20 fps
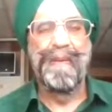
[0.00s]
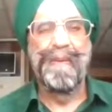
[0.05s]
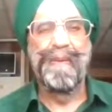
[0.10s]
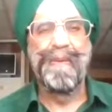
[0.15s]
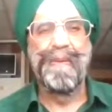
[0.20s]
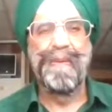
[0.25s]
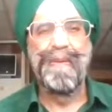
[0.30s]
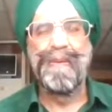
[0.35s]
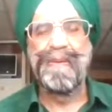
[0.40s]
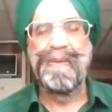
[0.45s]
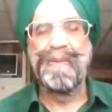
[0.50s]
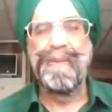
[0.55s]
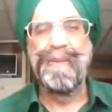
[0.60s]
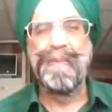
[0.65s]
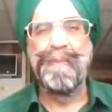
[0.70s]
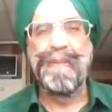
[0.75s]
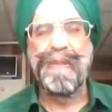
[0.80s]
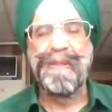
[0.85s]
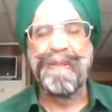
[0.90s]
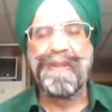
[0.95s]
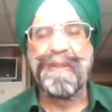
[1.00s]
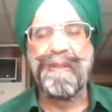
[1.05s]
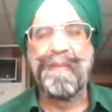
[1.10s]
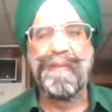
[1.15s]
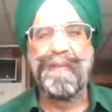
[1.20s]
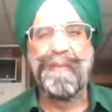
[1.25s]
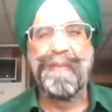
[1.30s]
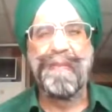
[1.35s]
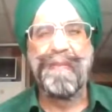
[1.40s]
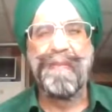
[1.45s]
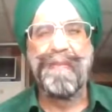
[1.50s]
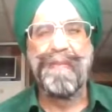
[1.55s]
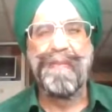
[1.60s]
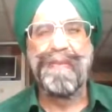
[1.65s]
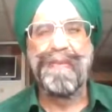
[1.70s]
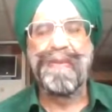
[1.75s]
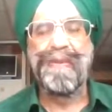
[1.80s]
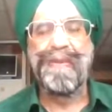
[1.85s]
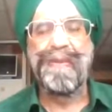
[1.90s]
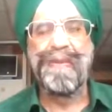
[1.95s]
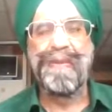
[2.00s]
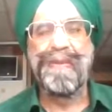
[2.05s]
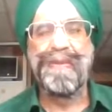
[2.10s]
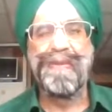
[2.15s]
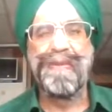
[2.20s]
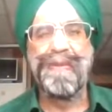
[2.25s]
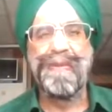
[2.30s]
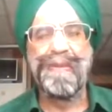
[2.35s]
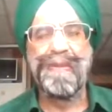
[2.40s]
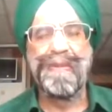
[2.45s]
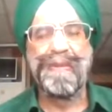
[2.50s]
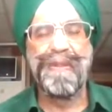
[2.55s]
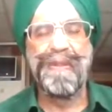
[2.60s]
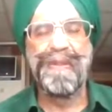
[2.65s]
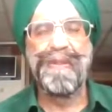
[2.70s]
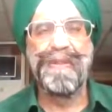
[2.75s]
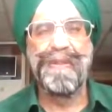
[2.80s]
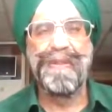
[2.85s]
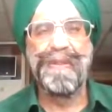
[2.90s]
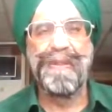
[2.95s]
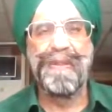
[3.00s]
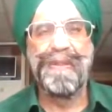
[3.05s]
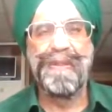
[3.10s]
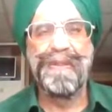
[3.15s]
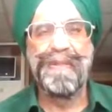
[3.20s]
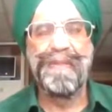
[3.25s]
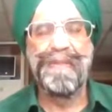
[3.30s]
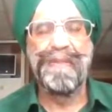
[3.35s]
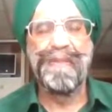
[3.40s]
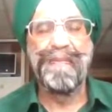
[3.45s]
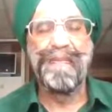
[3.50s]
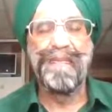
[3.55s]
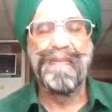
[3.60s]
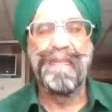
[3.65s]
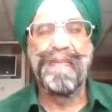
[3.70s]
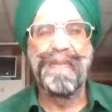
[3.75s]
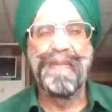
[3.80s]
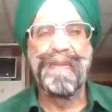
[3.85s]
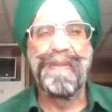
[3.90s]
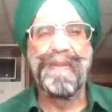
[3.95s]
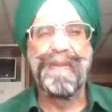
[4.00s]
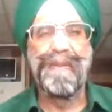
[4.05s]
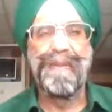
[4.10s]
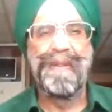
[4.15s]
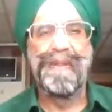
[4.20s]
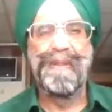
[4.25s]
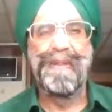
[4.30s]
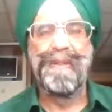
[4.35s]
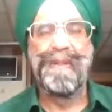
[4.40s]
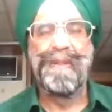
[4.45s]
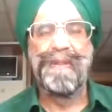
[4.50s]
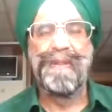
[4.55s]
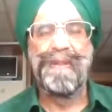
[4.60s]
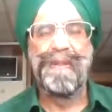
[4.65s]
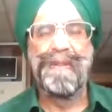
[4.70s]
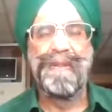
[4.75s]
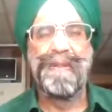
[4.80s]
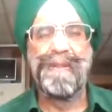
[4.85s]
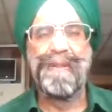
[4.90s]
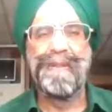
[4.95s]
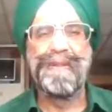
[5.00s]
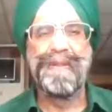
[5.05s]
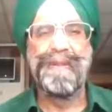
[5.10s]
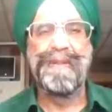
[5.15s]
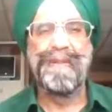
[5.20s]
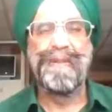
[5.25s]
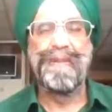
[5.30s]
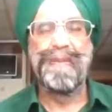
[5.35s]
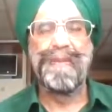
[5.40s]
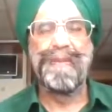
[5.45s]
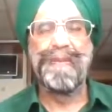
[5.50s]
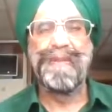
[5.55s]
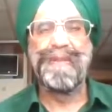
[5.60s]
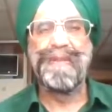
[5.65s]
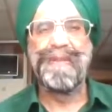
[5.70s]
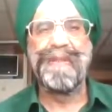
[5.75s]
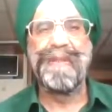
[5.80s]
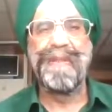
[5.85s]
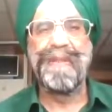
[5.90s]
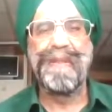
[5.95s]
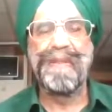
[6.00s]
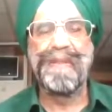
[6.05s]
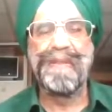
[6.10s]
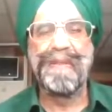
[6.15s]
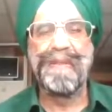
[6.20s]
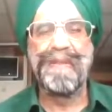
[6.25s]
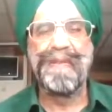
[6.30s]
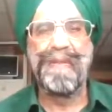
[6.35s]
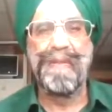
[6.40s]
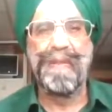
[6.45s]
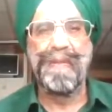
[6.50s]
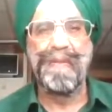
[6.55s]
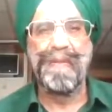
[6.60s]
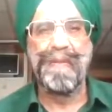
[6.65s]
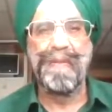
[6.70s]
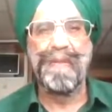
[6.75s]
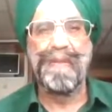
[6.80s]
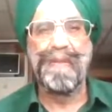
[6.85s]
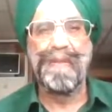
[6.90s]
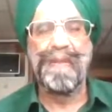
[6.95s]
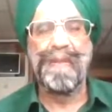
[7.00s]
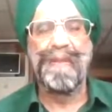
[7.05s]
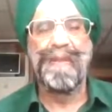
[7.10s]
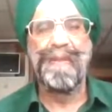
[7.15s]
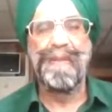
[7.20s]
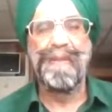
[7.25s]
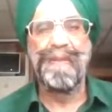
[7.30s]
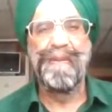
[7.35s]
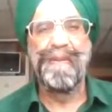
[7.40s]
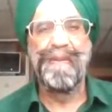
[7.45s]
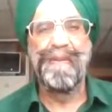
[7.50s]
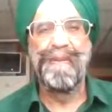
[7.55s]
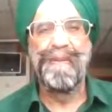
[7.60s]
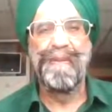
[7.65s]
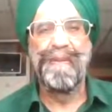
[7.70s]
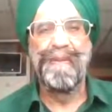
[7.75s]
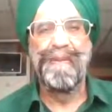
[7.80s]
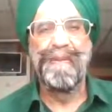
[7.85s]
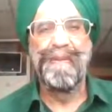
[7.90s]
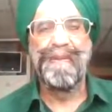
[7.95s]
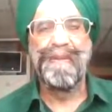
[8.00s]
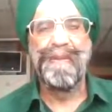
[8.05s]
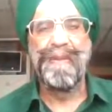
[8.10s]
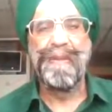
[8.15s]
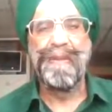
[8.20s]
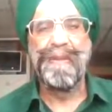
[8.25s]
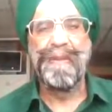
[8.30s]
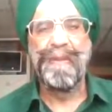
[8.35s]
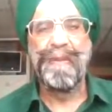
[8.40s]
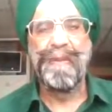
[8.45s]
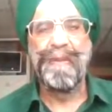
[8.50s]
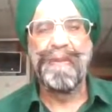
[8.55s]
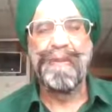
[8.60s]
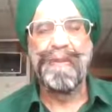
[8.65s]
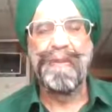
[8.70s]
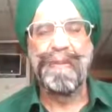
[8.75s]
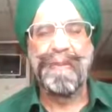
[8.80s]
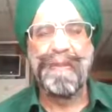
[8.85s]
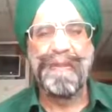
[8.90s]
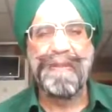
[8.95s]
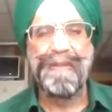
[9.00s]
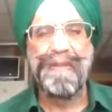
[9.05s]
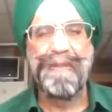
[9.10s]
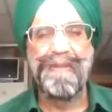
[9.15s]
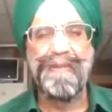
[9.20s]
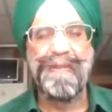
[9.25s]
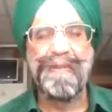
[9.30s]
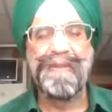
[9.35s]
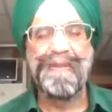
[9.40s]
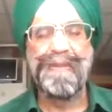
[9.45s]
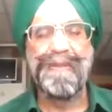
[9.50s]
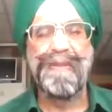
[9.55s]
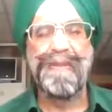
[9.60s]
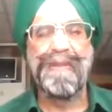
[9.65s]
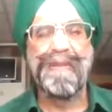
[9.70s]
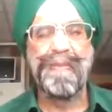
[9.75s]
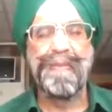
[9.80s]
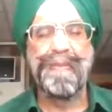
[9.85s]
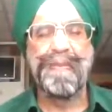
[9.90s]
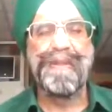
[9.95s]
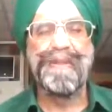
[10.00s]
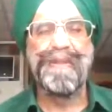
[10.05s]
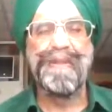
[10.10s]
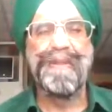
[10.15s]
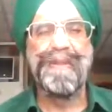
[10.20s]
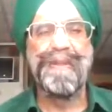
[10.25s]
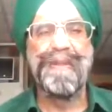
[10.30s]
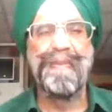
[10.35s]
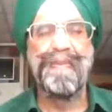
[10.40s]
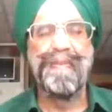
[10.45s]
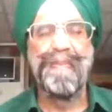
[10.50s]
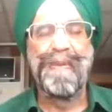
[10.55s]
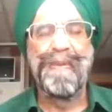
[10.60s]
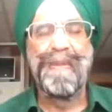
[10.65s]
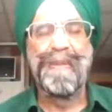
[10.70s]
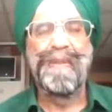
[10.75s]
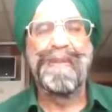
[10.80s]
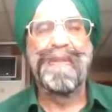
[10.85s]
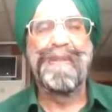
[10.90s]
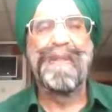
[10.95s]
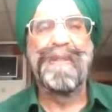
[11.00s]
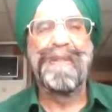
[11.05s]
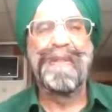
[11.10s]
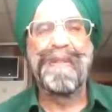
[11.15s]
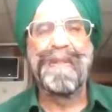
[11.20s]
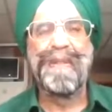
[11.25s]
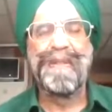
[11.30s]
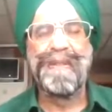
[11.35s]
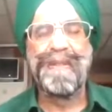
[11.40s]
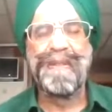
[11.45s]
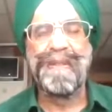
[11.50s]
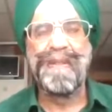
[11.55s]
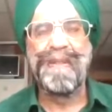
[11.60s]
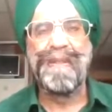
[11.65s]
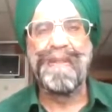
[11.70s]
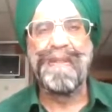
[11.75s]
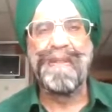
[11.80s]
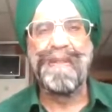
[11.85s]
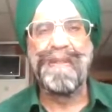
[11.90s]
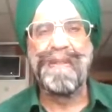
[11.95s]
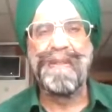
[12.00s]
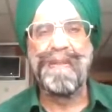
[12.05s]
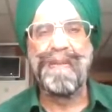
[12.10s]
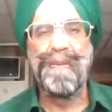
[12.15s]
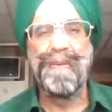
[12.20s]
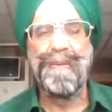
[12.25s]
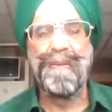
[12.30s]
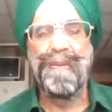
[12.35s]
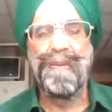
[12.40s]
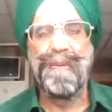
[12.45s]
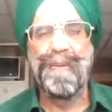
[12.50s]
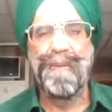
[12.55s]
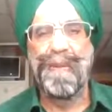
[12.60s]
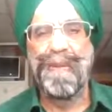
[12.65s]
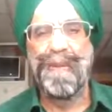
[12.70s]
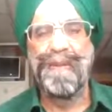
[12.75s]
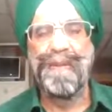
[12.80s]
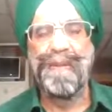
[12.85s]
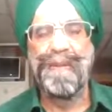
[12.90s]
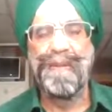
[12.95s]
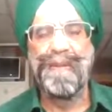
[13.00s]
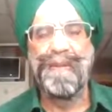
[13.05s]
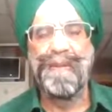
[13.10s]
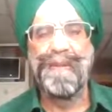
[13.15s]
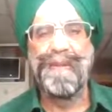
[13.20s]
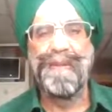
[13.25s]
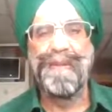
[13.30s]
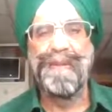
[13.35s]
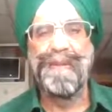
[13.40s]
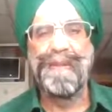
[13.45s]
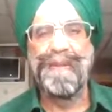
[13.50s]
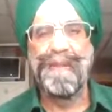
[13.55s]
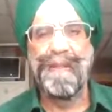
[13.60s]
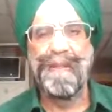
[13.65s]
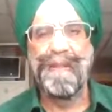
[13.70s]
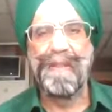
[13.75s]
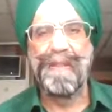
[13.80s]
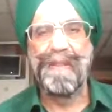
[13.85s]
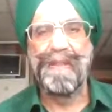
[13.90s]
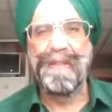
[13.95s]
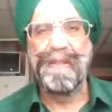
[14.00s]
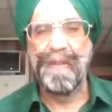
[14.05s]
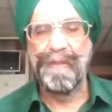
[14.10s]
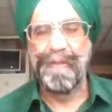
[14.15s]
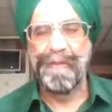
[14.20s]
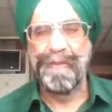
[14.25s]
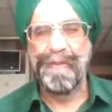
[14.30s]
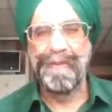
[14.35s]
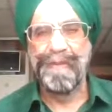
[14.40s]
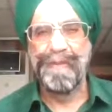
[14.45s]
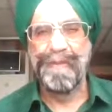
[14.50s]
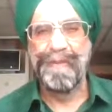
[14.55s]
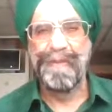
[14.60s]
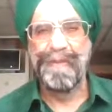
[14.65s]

Guru Arjan picked up 30 rags, and later Guru Gobind Singh added 1 more rag. So in present version, at present, there are 31 raga chapters.